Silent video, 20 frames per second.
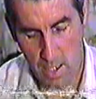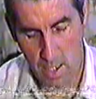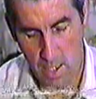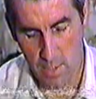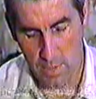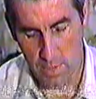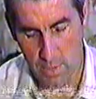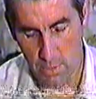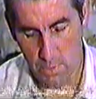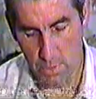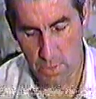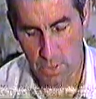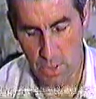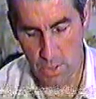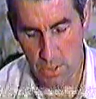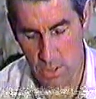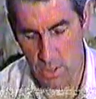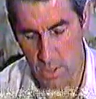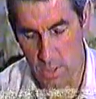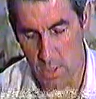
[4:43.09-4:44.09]
as he was
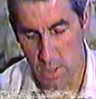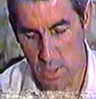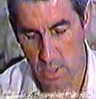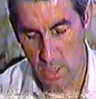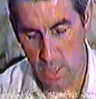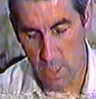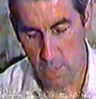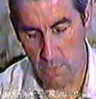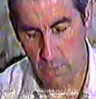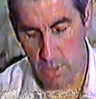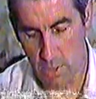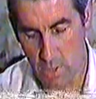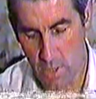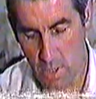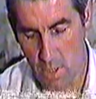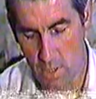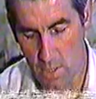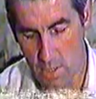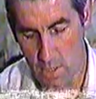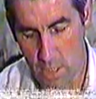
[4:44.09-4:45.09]
teaching in
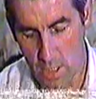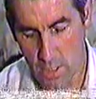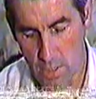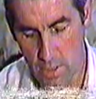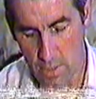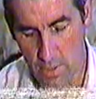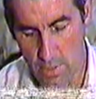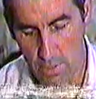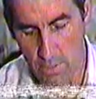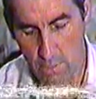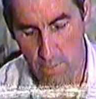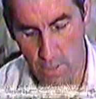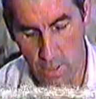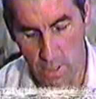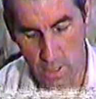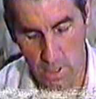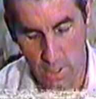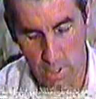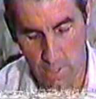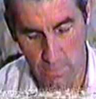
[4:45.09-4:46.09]
Carrick-Shawn National School in
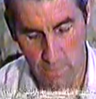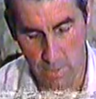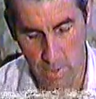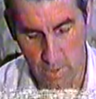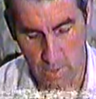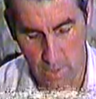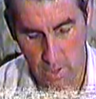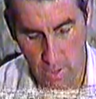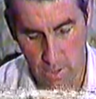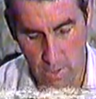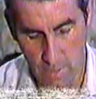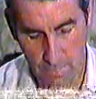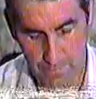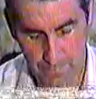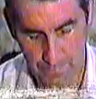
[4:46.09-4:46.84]
1848.